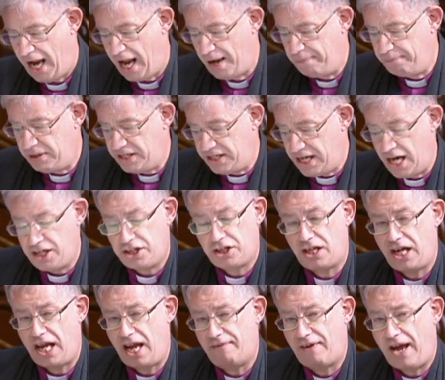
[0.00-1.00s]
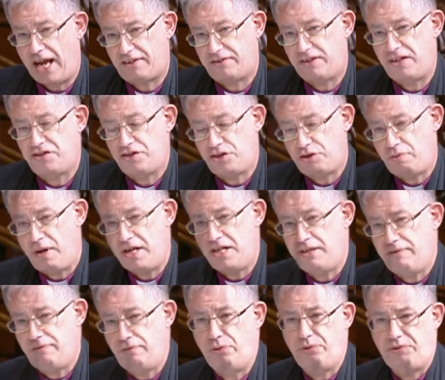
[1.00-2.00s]
and potentially have access
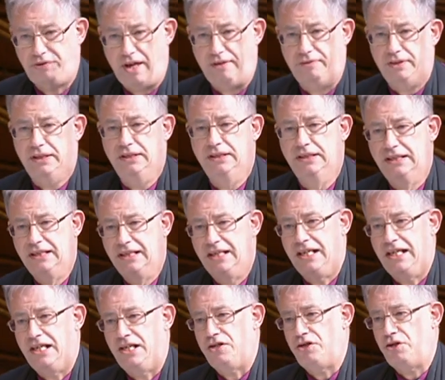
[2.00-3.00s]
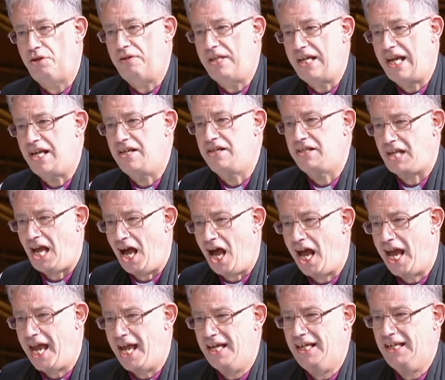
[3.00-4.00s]
24/7 to the
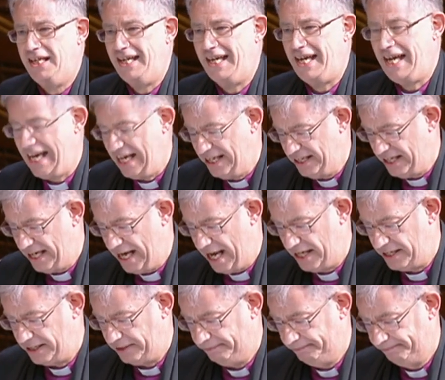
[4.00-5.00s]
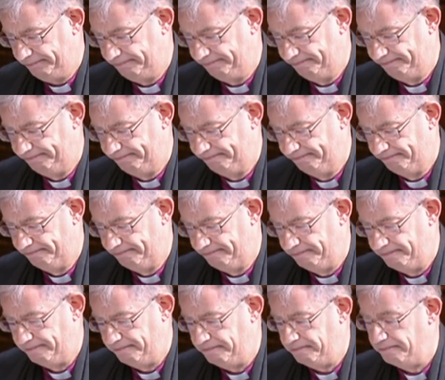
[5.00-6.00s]
entire internet.
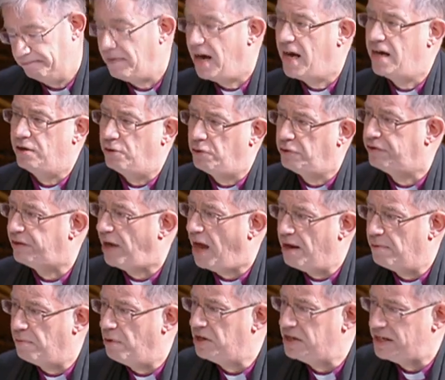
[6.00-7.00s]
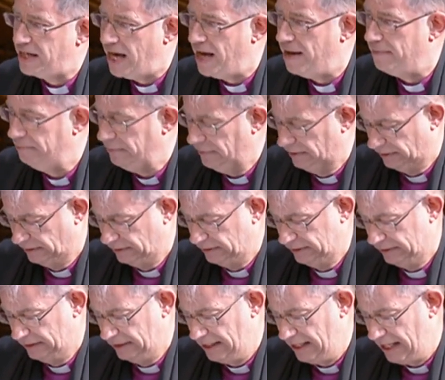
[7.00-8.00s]
My Lords, I want him
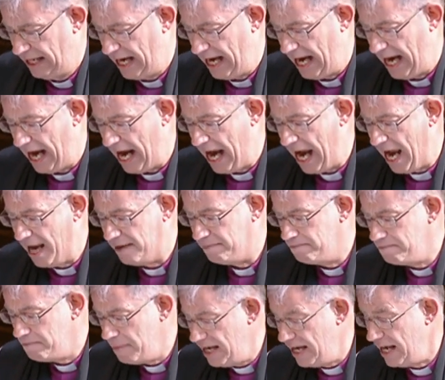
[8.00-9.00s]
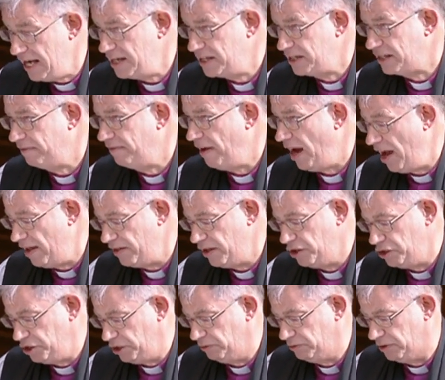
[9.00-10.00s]
and millions of other
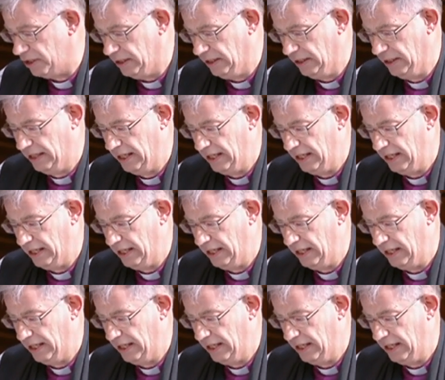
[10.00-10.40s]
children